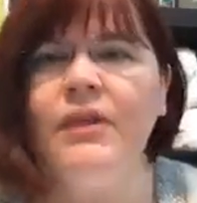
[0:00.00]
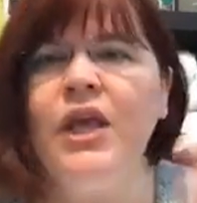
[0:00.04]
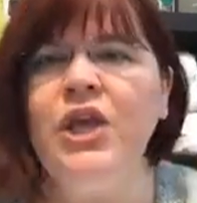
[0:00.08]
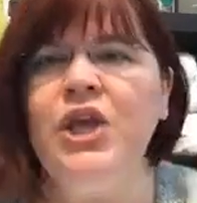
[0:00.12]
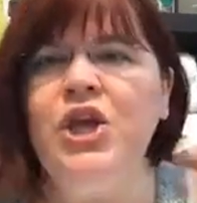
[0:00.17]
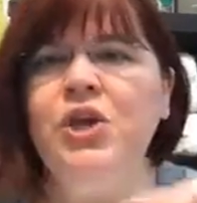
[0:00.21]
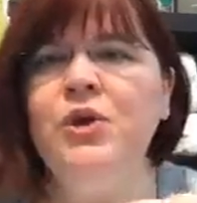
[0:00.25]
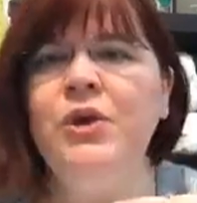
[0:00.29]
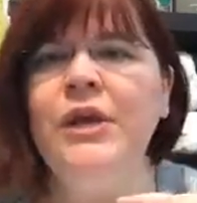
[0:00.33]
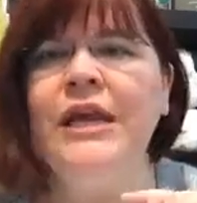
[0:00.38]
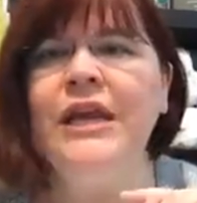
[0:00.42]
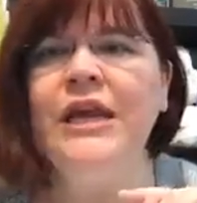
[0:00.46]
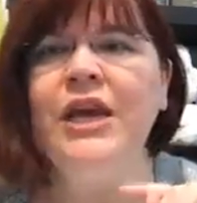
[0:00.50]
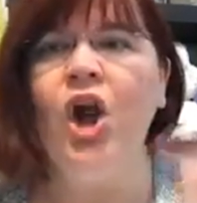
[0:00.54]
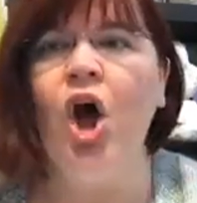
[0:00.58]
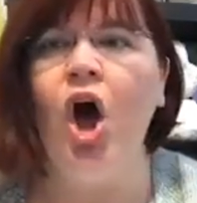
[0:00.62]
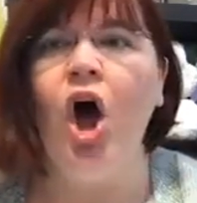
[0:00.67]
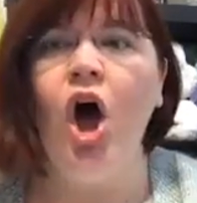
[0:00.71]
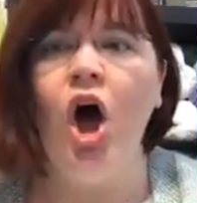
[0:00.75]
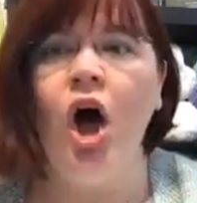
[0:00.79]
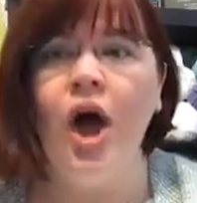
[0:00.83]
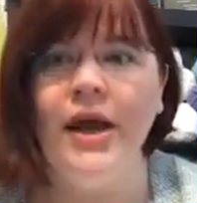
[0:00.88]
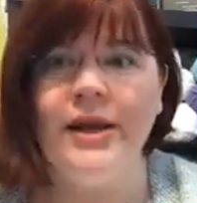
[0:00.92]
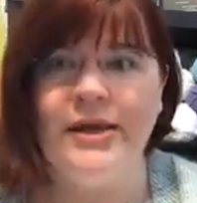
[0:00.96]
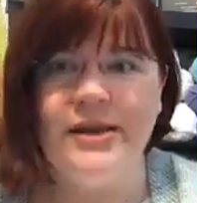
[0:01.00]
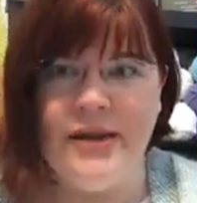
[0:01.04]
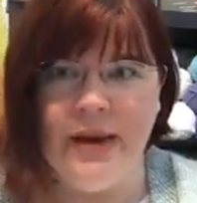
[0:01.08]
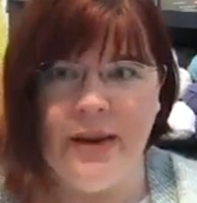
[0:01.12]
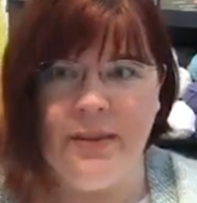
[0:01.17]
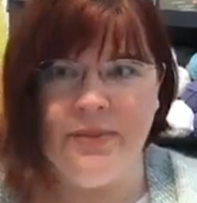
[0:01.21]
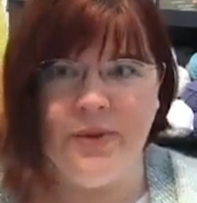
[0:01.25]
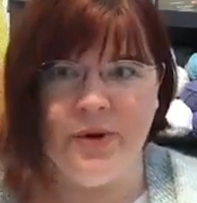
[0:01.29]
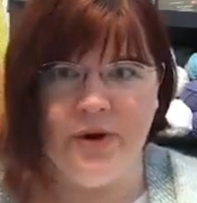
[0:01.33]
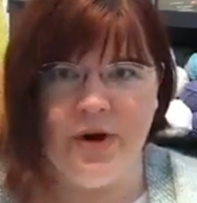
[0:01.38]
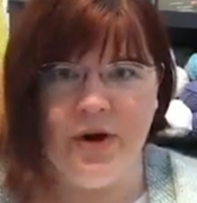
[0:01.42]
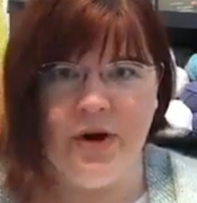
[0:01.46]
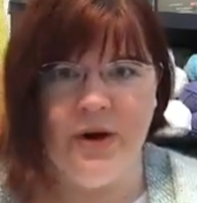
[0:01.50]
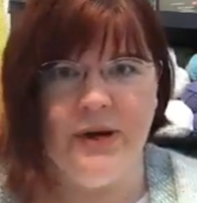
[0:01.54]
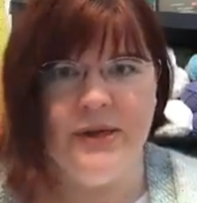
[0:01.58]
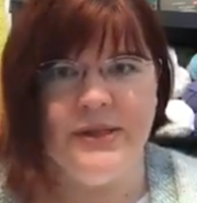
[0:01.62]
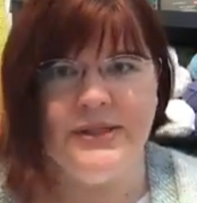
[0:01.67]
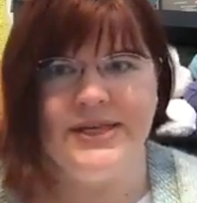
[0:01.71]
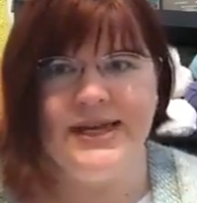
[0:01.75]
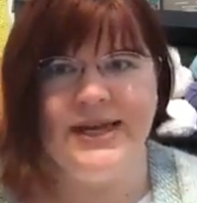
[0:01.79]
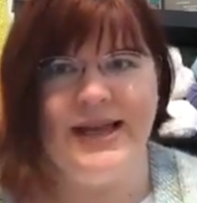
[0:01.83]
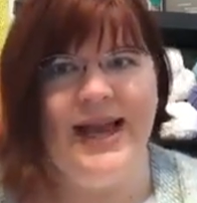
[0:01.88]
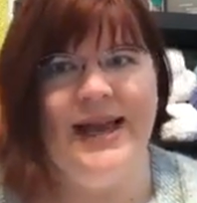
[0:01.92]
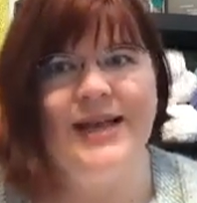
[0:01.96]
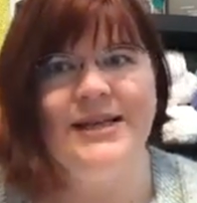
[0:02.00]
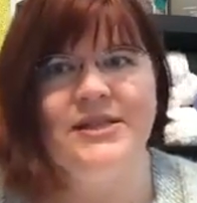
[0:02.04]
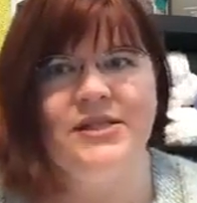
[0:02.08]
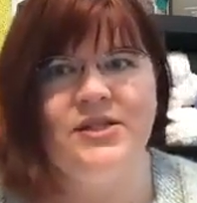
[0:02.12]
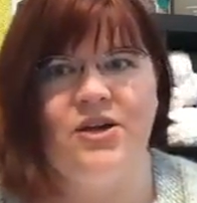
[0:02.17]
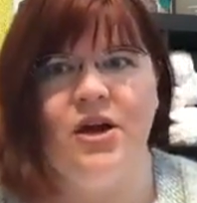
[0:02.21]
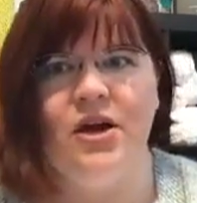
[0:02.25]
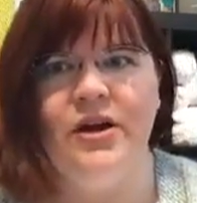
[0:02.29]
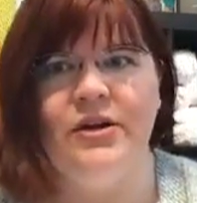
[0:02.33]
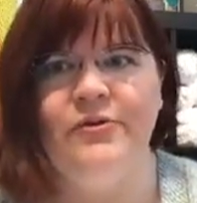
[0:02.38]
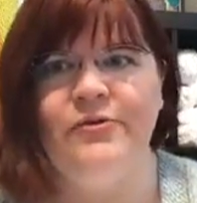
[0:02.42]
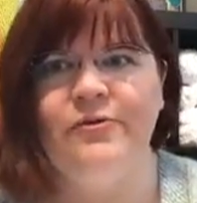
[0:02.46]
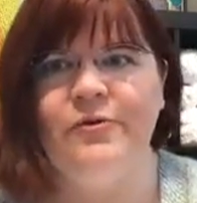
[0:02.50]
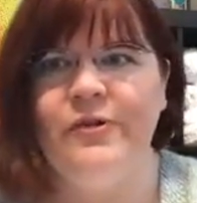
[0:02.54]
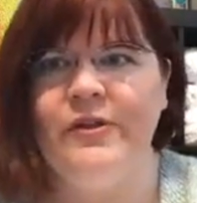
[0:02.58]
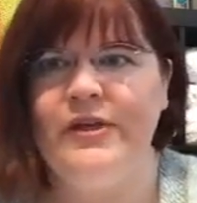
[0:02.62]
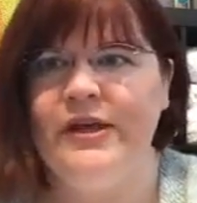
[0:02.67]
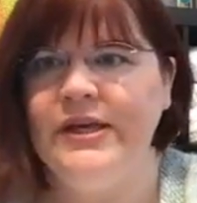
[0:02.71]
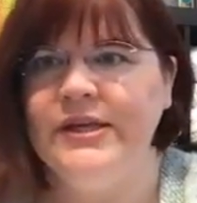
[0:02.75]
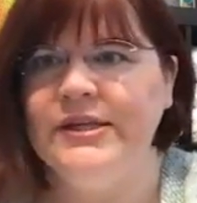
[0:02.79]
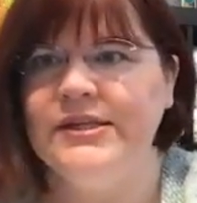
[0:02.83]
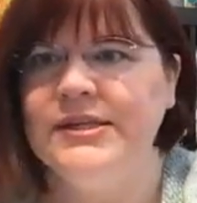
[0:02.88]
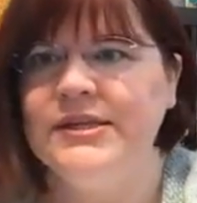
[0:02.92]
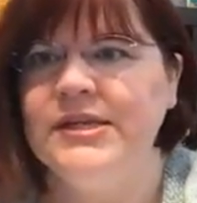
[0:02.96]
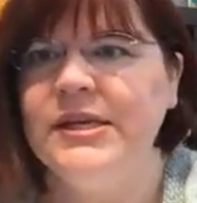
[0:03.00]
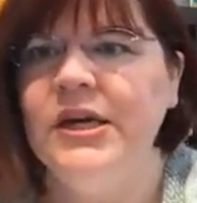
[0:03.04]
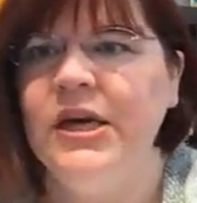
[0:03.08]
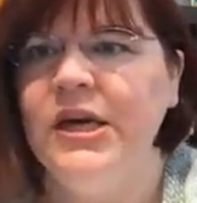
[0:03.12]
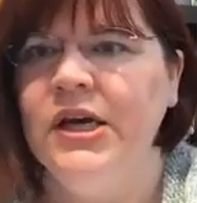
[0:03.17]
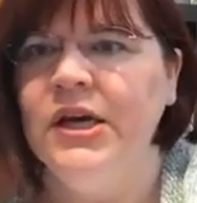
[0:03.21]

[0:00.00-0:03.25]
you need an odd number to cast on for this.